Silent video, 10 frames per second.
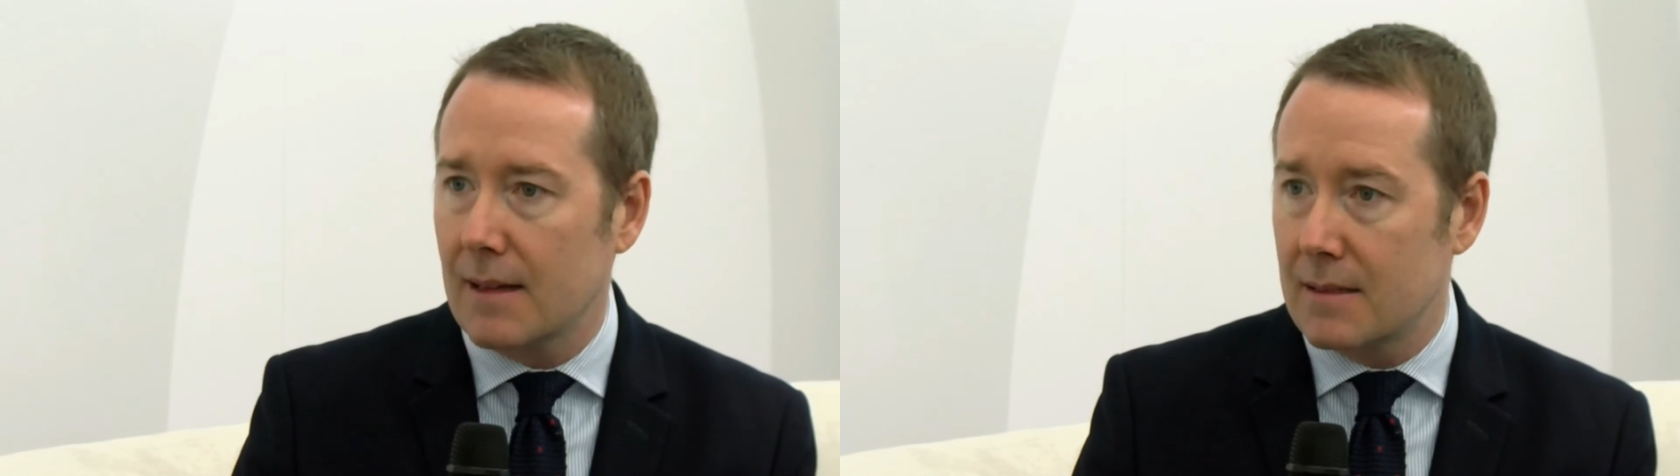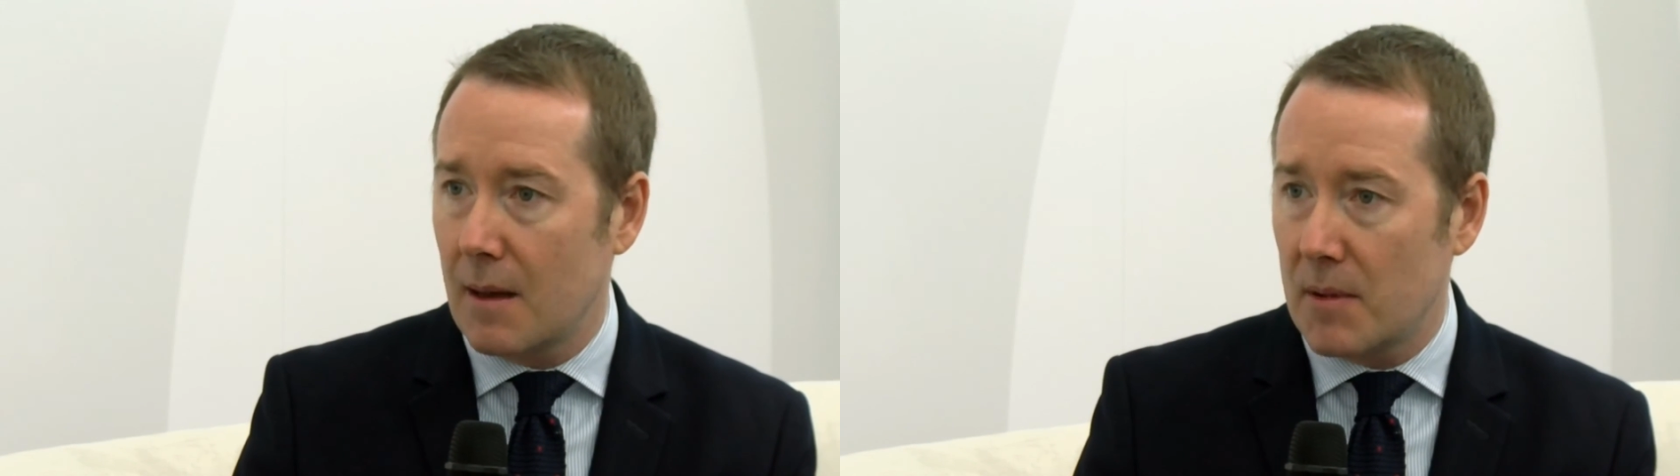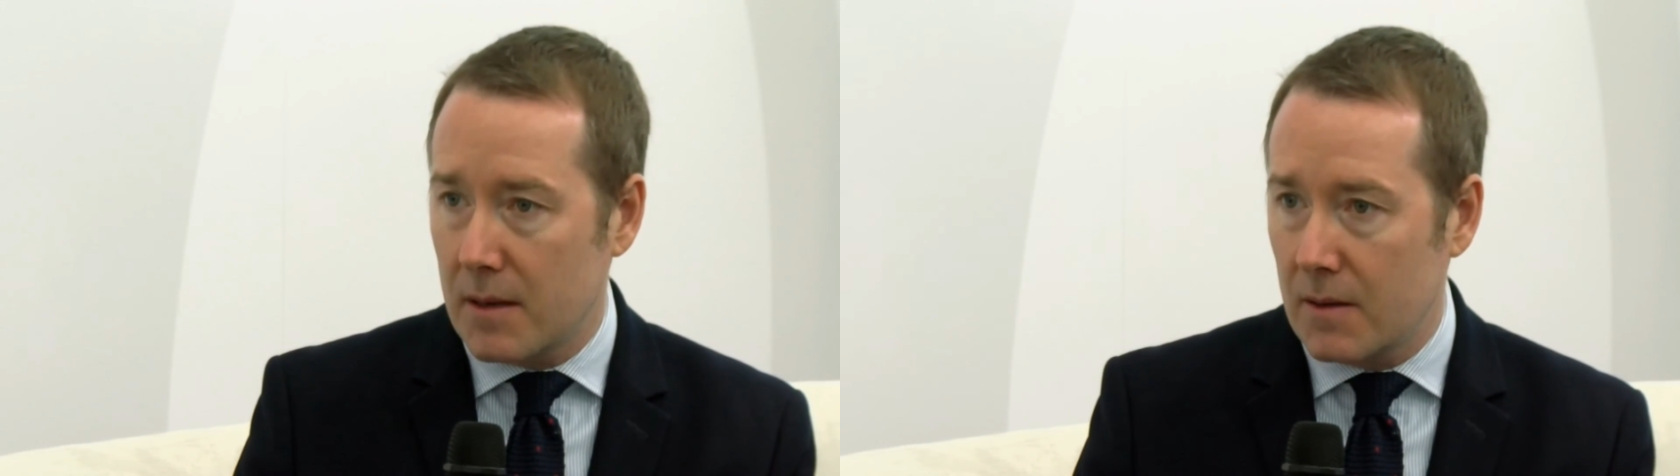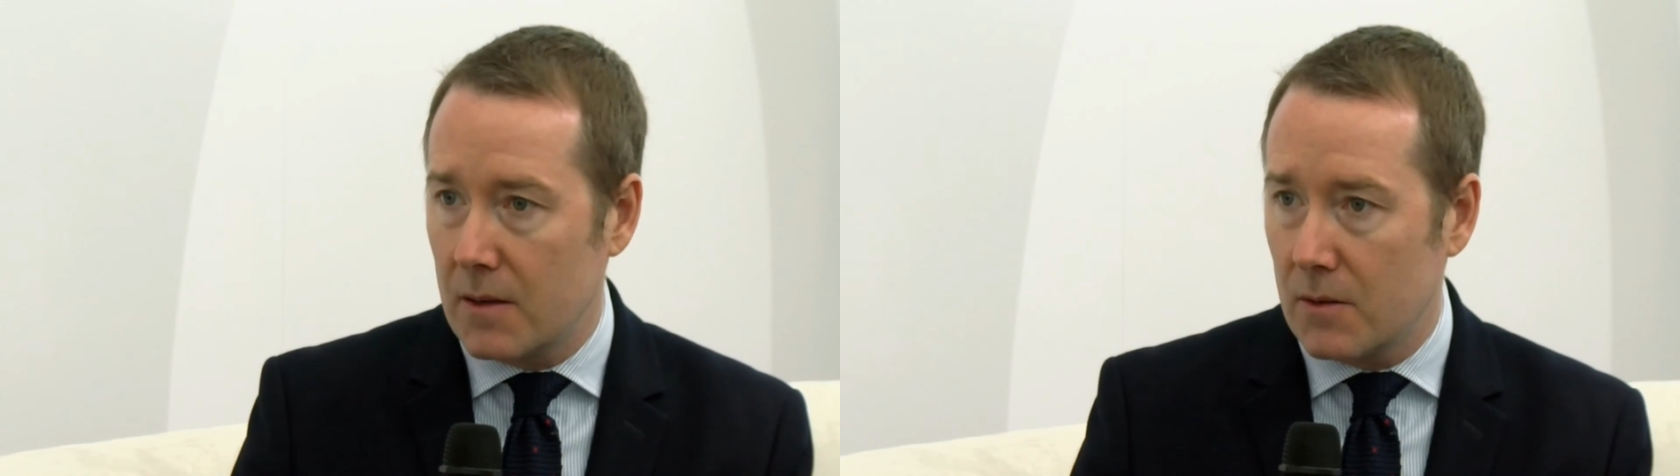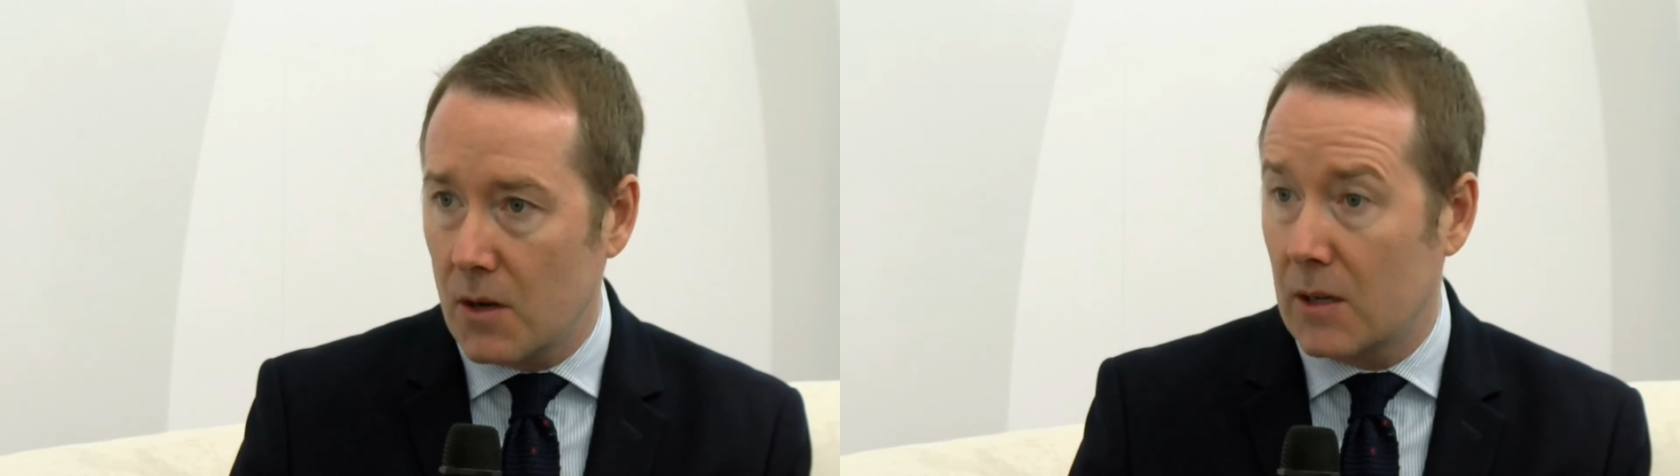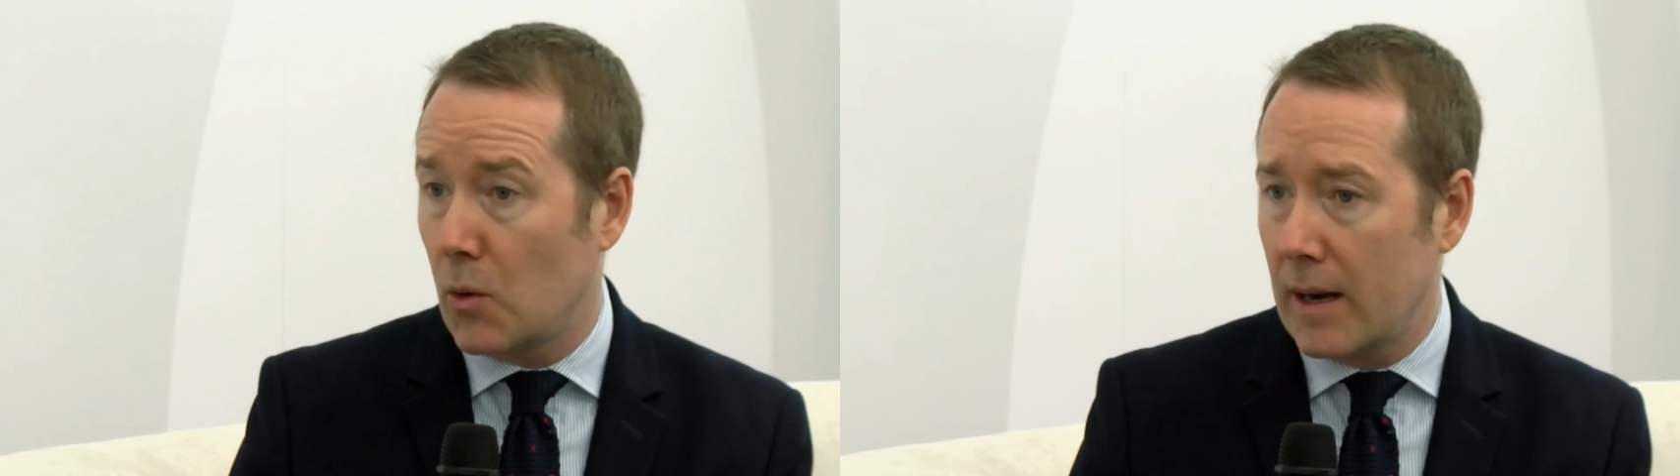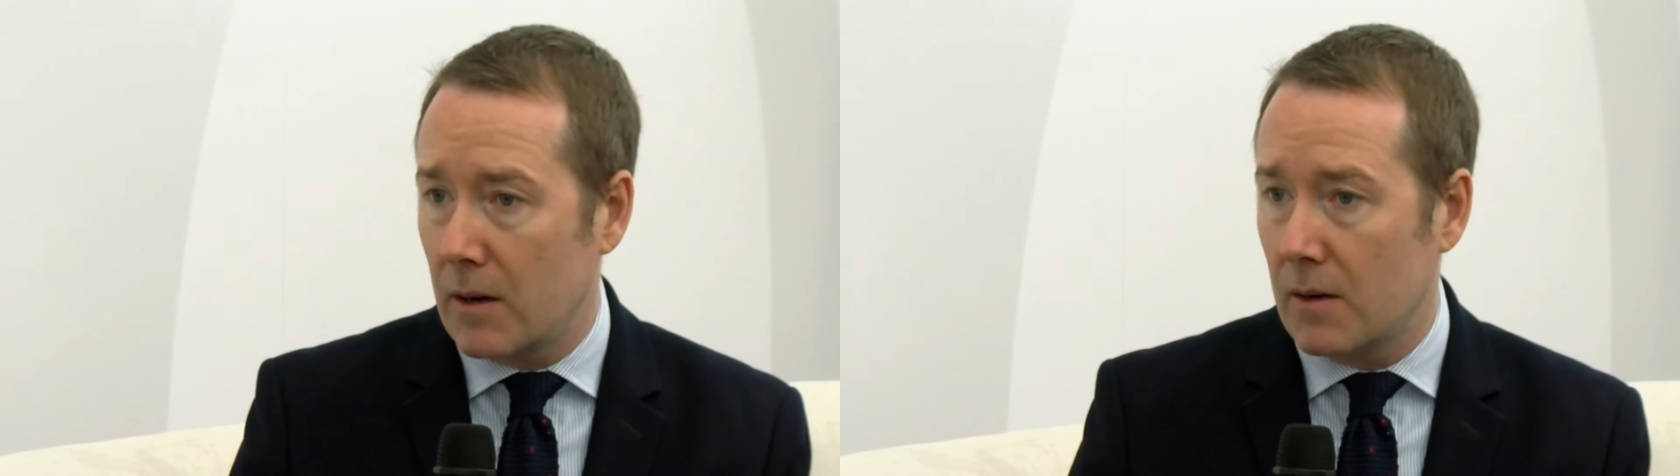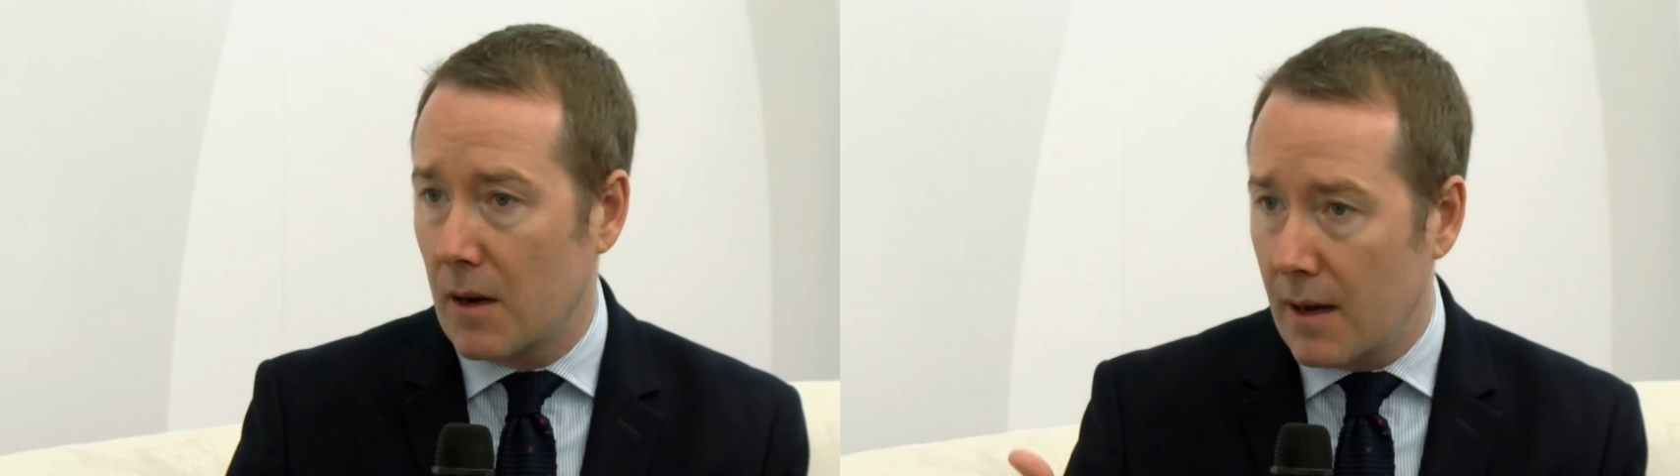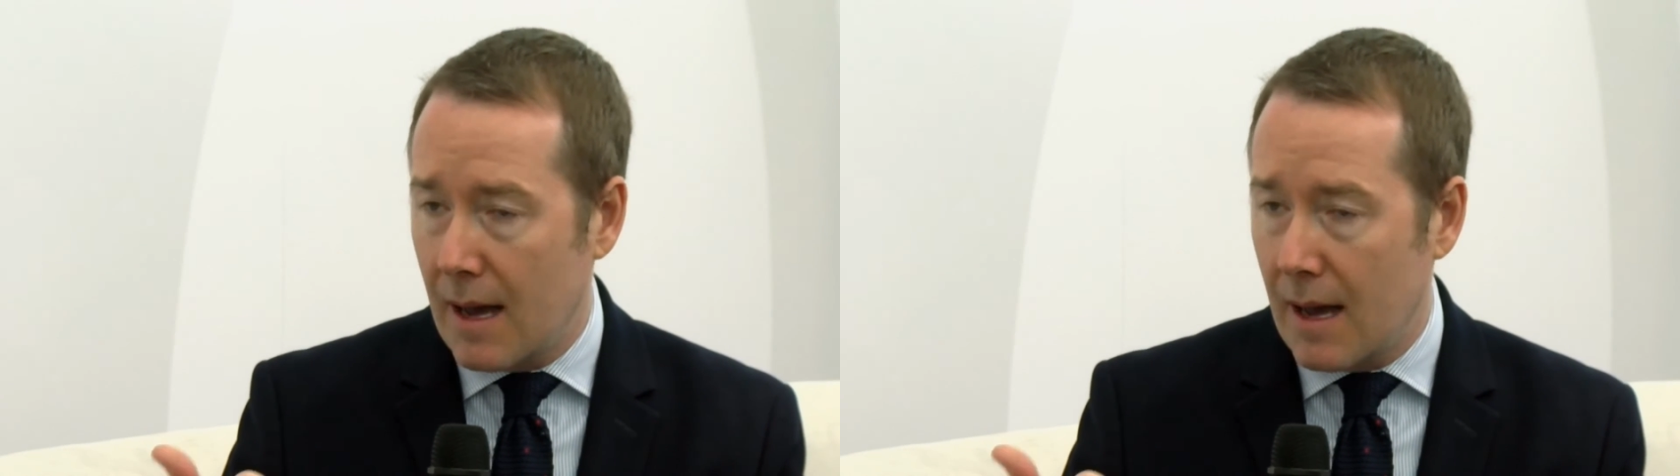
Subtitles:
lens epithelial equator